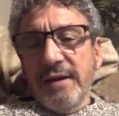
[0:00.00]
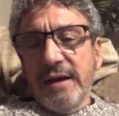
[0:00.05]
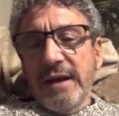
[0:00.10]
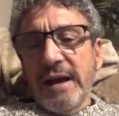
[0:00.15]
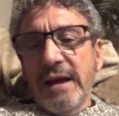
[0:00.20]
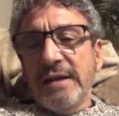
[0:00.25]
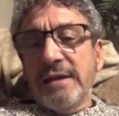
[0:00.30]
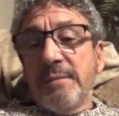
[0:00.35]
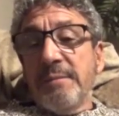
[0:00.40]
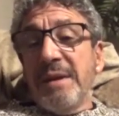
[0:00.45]

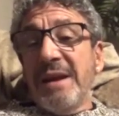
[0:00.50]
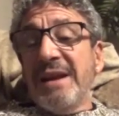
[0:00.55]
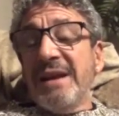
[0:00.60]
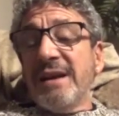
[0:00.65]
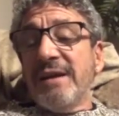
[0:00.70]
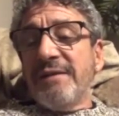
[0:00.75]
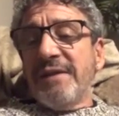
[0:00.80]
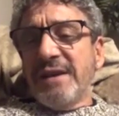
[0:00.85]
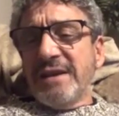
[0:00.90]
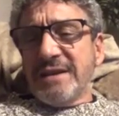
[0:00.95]
and the meaning
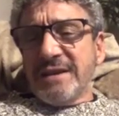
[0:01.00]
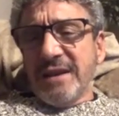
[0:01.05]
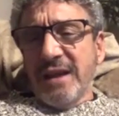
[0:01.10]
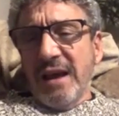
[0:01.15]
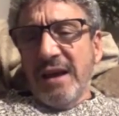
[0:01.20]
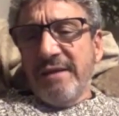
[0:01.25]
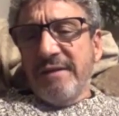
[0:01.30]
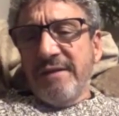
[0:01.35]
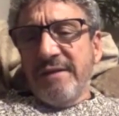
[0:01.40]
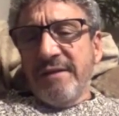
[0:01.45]
of his
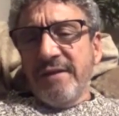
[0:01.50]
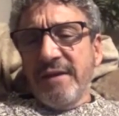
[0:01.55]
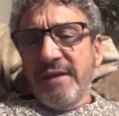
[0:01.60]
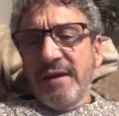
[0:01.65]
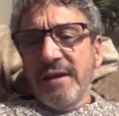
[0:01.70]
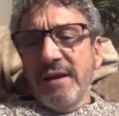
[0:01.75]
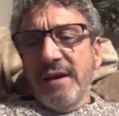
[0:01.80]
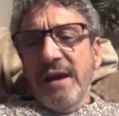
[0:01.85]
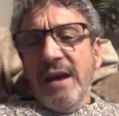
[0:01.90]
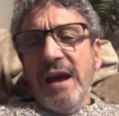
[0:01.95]
life.
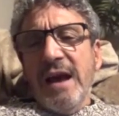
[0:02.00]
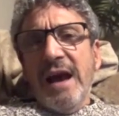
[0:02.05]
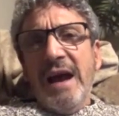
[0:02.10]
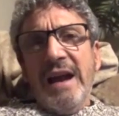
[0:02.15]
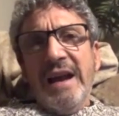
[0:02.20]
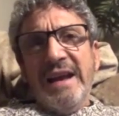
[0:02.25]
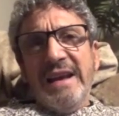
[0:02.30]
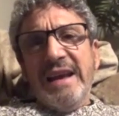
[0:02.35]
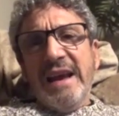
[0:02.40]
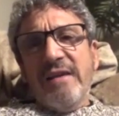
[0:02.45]

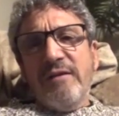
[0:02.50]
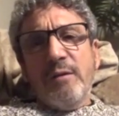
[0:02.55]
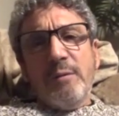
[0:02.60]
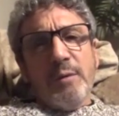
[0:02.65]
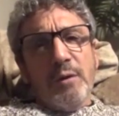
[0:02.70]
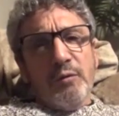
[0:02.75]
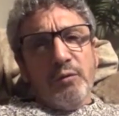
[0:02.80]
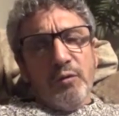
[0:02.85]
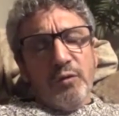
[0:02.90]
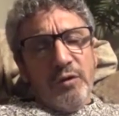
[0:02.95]
And I gave him
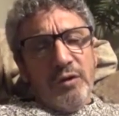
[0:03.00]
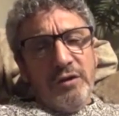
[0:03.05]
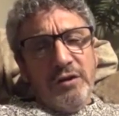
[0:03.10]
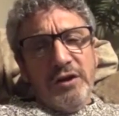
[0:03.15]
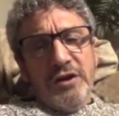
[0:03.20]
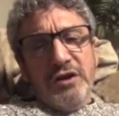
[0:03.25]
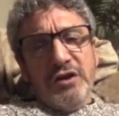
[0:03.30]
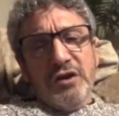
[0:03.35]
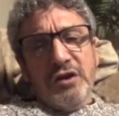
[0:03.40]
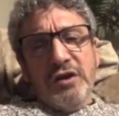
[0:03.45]
a
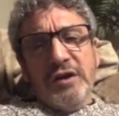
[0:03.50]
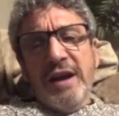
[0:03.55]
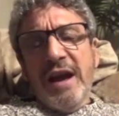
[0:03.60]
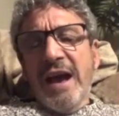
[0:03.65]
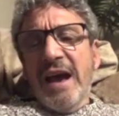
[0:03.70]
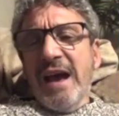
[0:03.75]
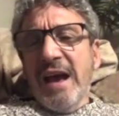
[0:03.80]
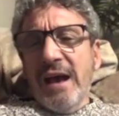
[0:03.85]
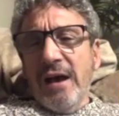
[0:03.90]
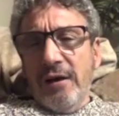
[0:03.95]
really good,
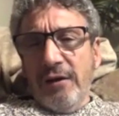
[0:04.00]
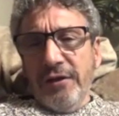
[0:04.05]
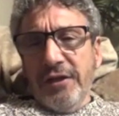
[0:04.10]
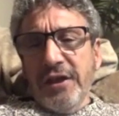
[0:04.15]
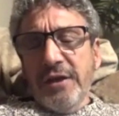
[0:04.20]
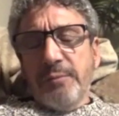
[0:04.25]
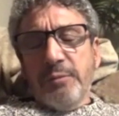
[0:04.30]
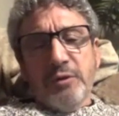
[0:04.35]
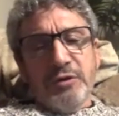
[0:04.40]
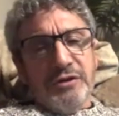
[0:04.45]

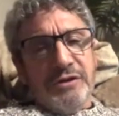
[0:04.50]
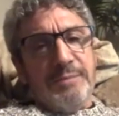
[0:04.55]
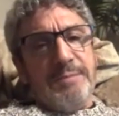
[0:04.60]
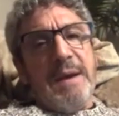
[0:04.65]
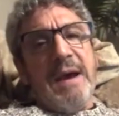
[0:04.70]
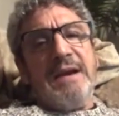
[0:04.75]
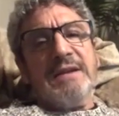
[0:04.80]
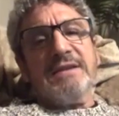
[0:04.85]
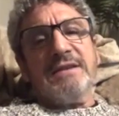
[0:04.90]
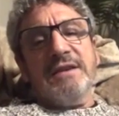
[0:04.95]
healthy
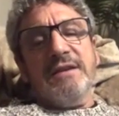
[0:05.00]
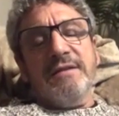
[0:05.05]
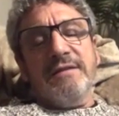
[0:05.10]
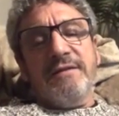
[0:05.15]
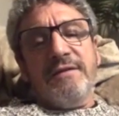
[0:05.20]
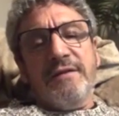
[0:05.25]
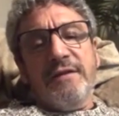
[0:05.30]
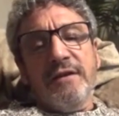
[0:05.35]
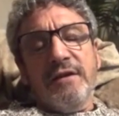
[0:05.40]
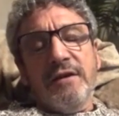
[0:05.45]
perspective
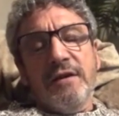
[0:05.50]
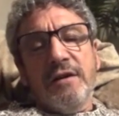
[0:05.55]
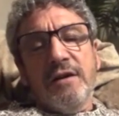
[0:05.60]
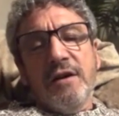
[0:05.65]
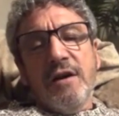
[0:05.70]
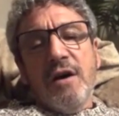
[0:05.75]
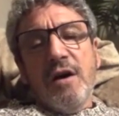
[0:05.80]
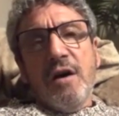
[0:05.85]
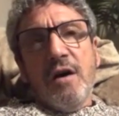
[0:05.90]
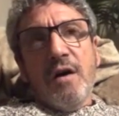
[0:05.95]

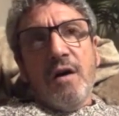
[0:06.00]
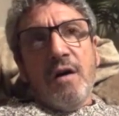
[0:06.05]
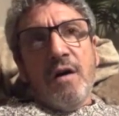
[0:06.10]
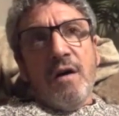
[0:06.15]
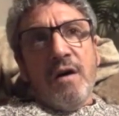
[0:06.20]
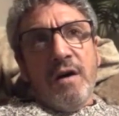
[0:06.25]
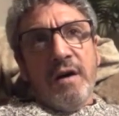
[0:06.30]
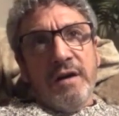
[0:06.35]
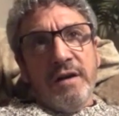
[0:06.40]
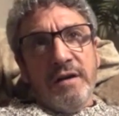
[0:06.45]

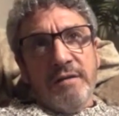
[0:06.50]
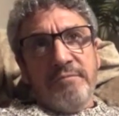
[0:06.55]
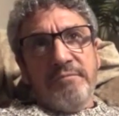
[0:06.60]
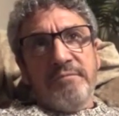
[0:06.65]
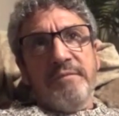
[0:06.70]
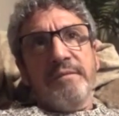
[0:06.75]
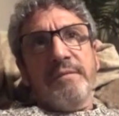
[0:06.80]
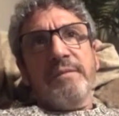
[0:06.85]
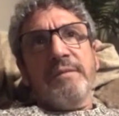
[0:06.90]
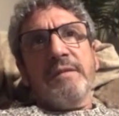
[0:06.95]
on
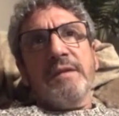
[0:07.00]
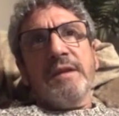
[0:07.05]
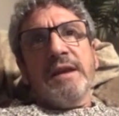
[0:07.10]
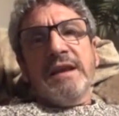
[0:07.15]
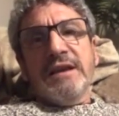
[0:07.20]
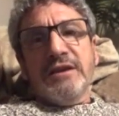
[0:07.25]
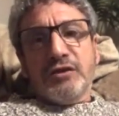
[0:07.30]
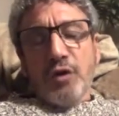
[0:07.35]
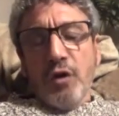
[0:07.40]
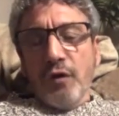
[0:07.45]

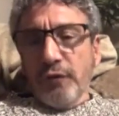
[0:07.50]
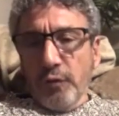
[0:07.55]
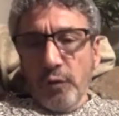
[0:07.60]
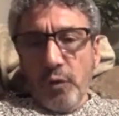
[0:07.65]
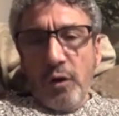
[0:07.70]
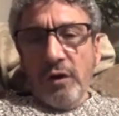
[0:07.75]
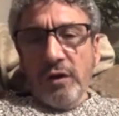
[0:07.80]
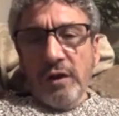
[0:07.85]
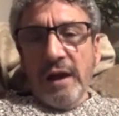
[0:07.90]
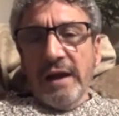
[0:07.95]
his
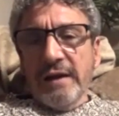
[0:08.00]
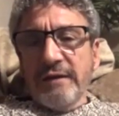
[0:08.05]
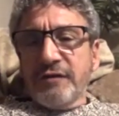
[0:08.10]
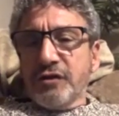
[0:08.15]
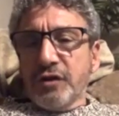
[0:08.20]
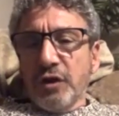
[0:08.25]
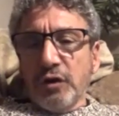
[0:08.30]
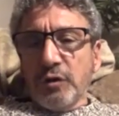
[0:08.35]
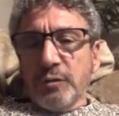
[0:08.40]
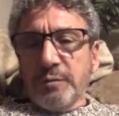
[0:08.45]
overall life
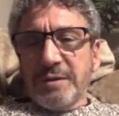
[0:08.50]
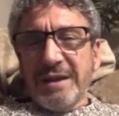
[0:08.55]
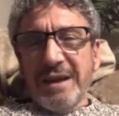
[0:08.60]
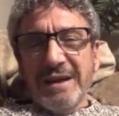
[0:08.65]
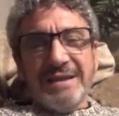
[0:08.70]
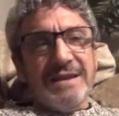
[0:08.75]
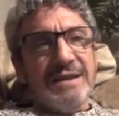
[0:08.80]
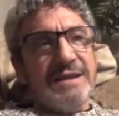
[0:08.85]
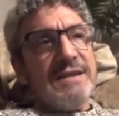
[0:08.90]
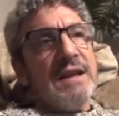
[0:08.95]

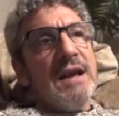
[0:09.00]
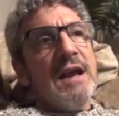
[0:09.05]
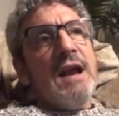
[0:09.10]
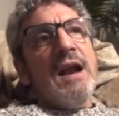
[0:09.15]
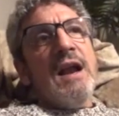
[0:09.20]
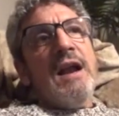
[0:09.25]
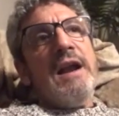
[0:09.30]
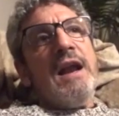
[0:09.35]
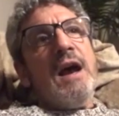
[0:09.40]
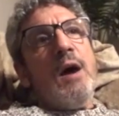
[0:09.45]
circumstances.
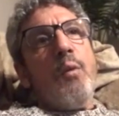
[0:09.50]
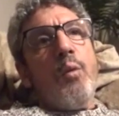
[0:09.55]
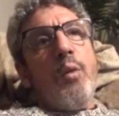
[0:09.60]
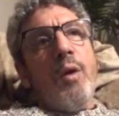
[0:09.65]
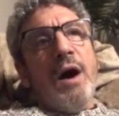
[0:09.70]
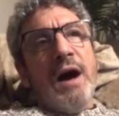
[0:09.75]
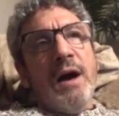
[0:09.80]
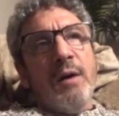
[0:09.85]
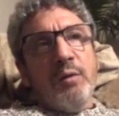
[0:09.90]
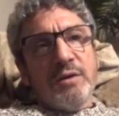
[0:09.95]
Now,
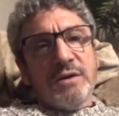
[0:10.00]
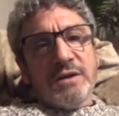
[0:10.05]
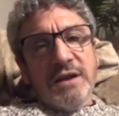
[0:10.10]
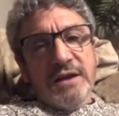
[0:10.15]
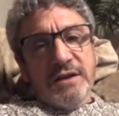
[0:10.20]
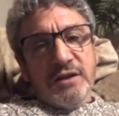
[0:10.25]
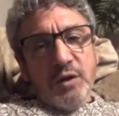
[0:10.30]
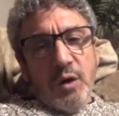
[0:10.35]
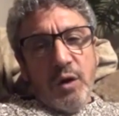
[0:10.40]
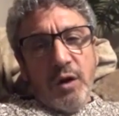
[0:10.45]
why was I
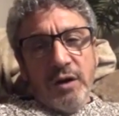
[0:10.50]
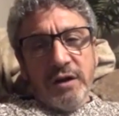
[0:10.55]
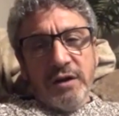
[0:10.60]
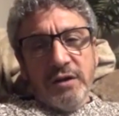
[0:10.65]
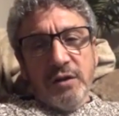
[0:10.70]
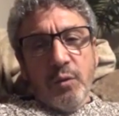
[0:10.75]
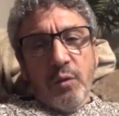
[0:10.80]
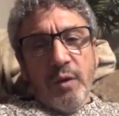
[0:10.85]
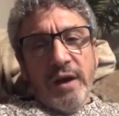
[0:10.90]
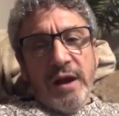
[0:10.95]
talking
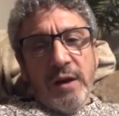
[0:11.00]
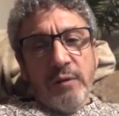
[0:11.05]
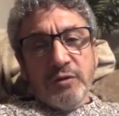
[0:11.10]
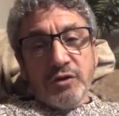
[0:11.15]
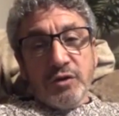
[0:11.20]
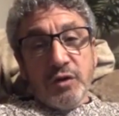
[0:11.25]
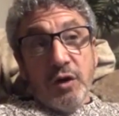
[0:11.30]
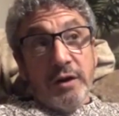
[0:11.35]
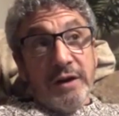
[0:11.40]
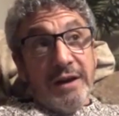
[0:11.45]
the way I was
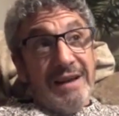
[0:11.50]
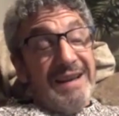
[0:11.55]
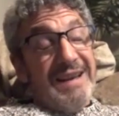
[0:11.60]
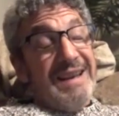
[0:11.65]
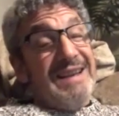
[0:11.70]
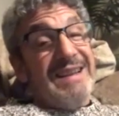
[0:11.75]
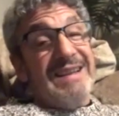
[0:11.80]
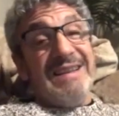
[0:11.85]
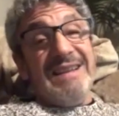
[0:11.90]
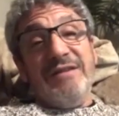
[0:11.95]
talking?
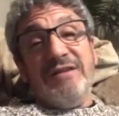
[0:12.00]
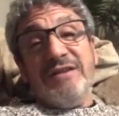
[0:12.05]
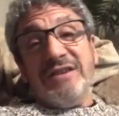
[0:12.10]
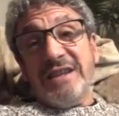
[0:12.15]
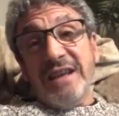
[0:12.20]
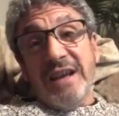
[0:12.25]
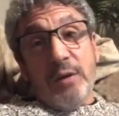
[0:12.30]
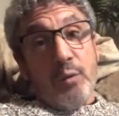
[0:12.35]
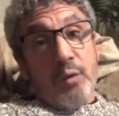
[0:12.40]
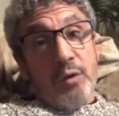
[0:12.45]
He didn't even
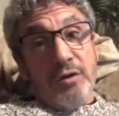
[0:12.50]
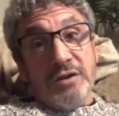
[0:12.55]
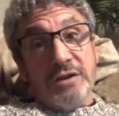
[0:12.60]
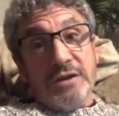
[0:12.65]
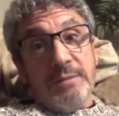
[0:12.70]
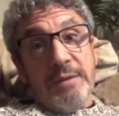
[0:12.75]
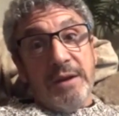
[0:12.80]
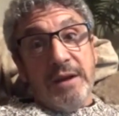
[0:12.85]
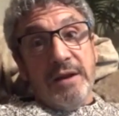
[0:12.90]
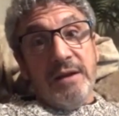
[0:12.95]
say a word
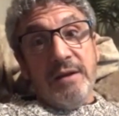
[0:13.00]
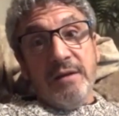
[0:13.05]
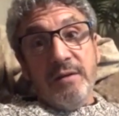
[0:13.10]
to me,